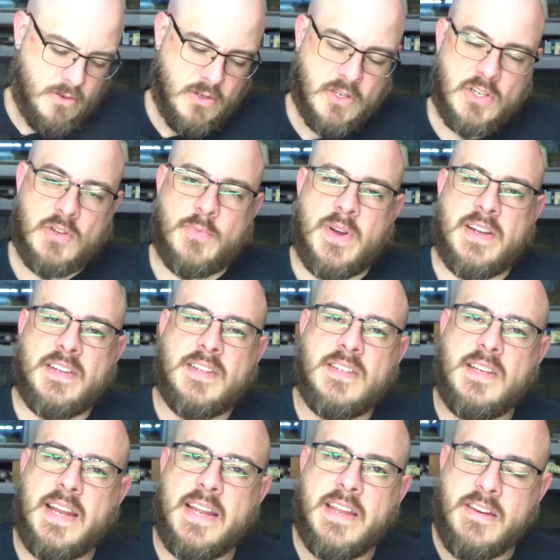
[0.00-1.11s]
So my
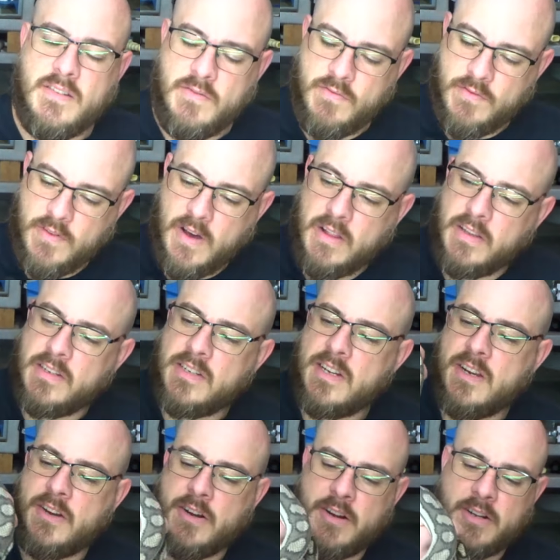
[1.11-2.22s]
second
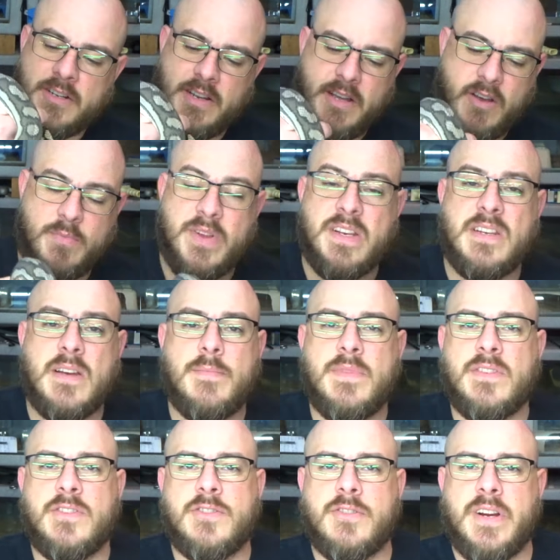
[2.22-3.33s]
volunteer to help me
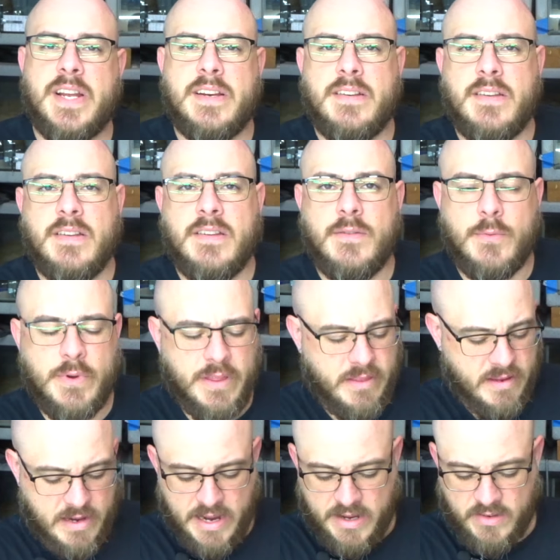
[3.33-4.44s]
demonstrate with
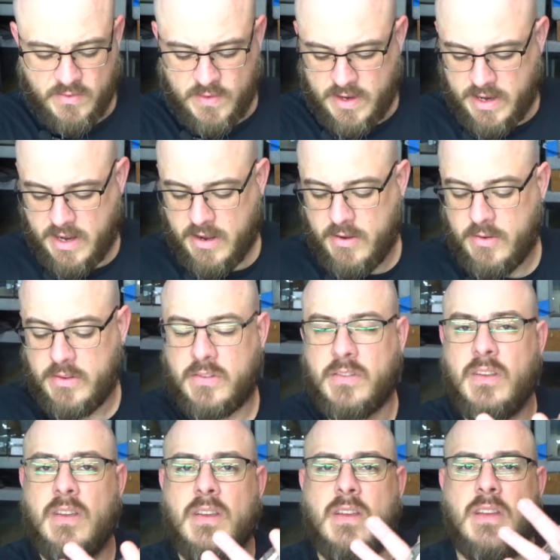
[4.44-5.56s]
today's video
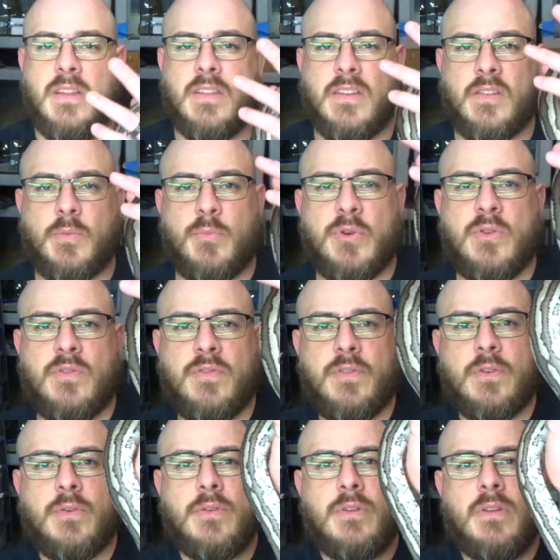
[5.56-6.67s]
is this
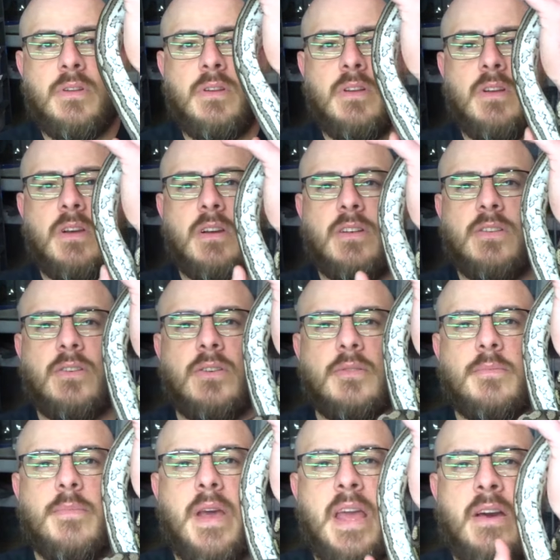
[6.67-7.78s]
beautiful adult
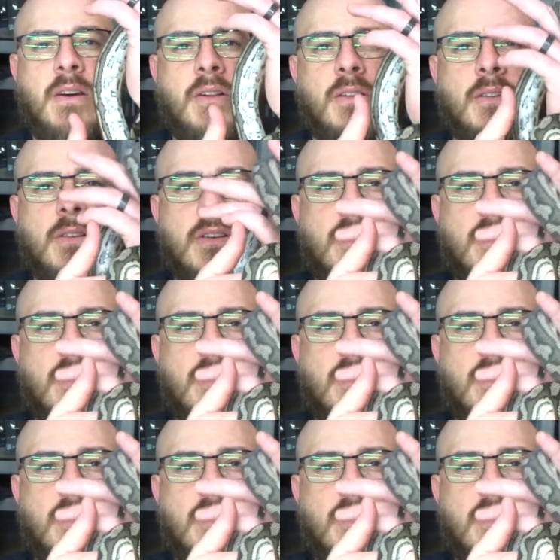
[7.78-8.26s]
male